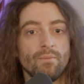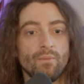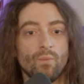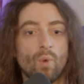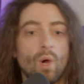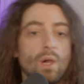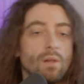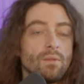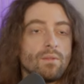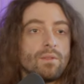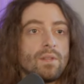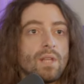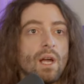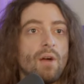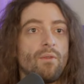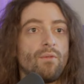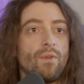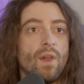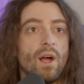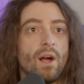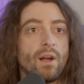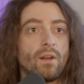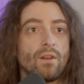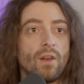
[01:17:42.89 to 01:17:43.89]
Well,
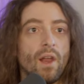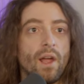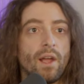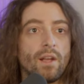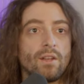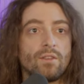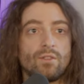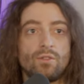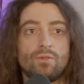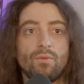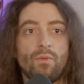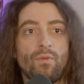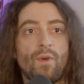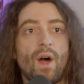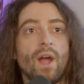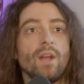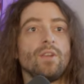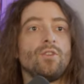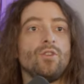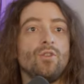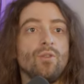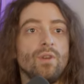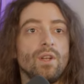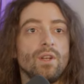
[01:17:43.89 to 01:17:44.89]
tough luck, like
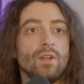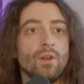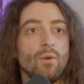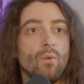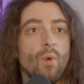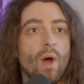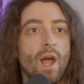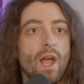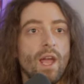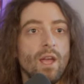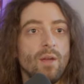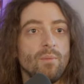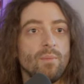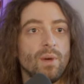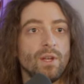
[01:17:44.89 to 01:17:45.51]
fine tune it away,